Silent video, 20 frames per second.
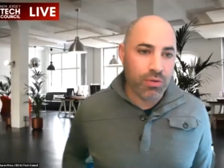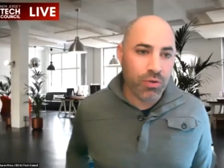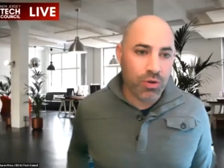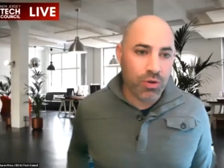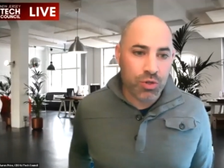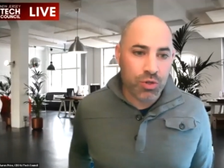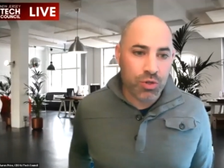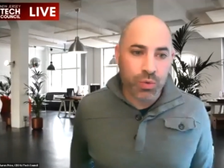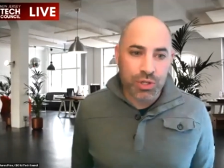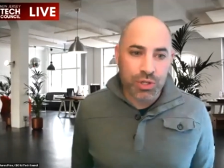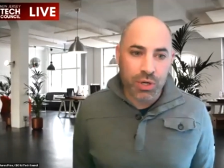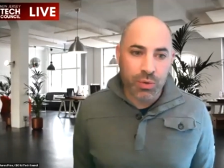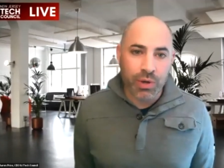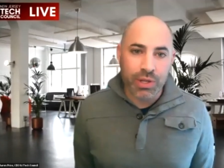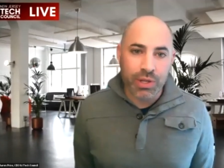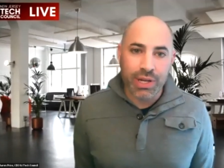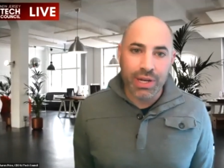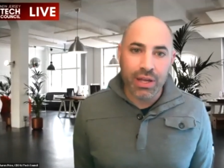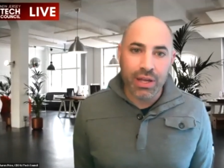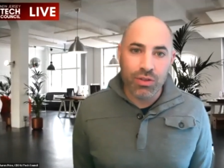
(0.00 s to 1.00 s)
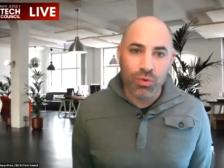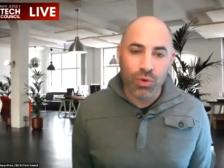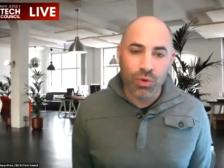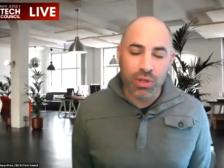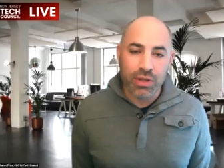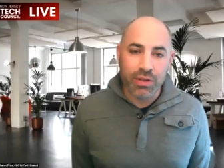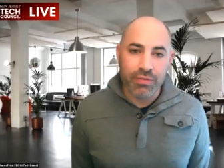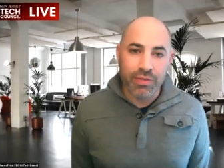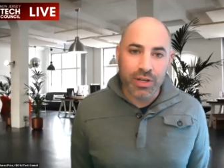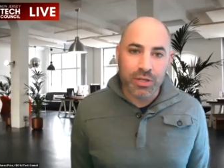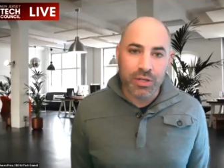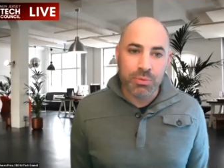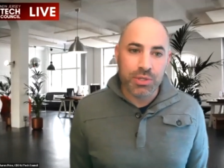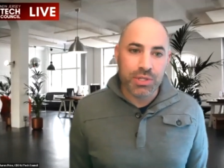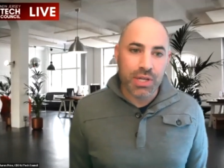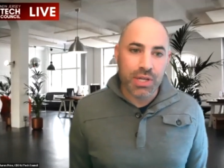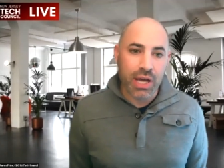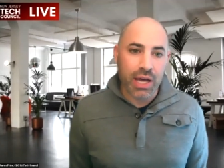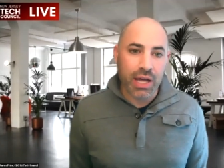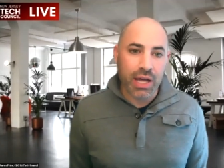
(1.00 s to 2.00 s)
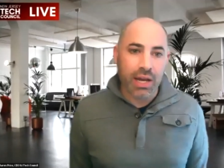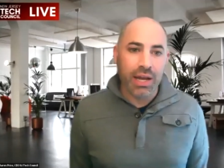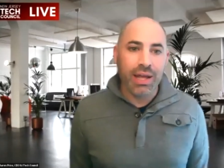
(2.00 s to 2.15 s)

first question I wanted to get to on the investment side.